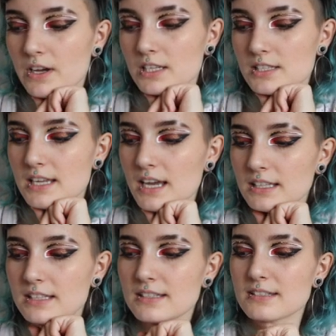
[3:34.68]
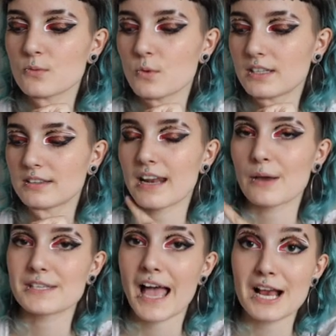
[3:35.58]
Frankenstein. This is the one that
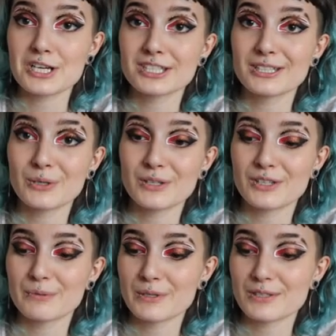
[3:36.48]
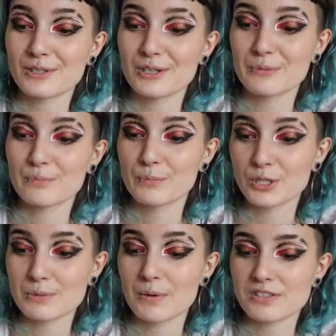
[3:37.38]
I was actually going on Book,
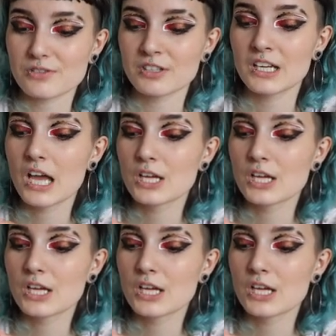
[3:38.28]
Book Depository